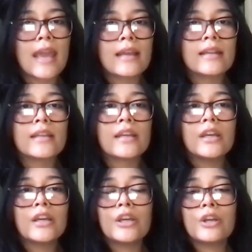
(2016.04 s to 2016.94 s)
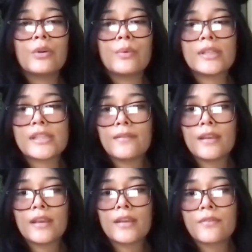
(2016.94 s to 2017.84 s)
and
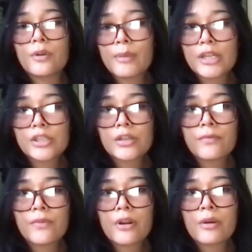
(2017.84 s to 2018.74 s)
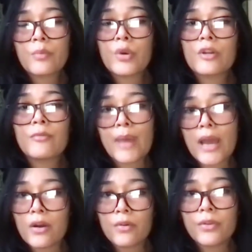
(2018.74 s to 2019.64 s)
receiving information from word of
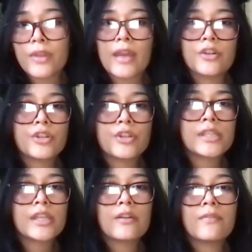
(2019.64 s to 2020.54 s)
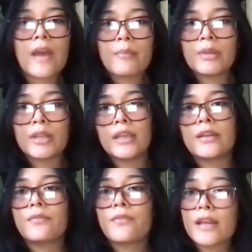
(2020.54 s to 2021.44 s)
mouth and trusting your
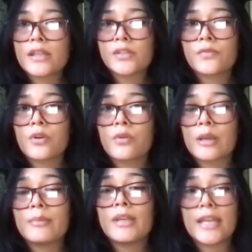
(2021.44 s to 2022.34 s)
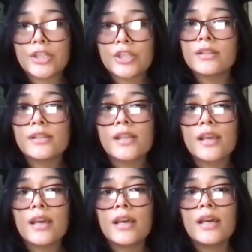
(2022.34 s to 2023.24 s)
family and friends for recommendations
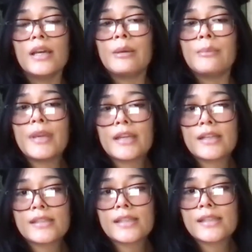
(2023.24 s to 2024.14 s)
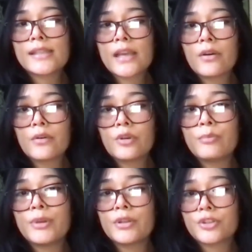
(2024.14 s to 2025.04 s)
because this is how
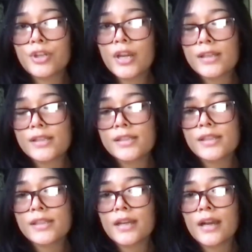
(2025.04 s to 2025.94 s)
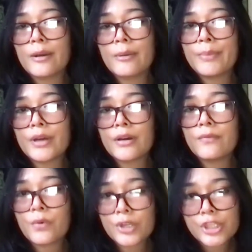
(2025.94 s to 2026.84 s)
you build trust. But
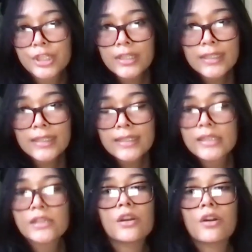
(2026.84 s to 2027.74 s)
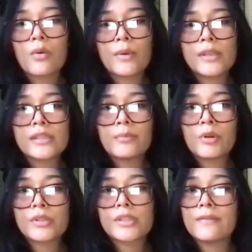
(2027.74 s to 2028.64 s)
unfortunately, this is not always the
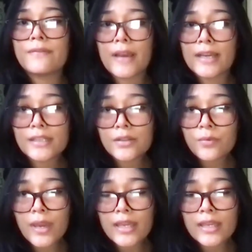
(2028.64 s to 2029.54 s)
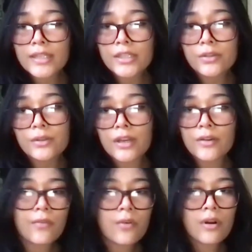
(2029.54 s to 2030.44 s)
most effective way to
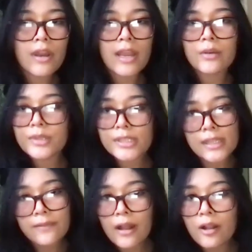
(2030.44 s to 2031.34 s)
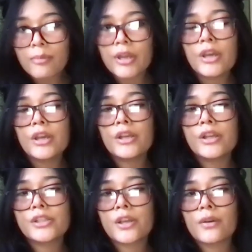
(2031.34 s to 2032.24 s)
look for and receive help.
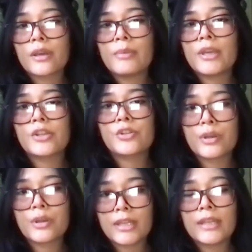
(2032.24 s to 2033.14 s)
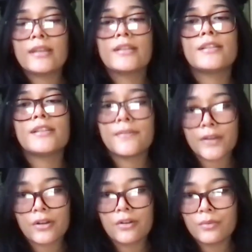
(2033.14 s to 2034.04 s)
So it can be extremely
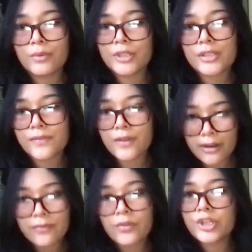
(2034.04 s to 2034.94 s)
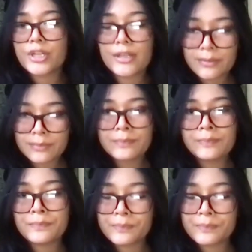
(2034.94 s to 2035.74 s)
difficult, which is very unfortunate.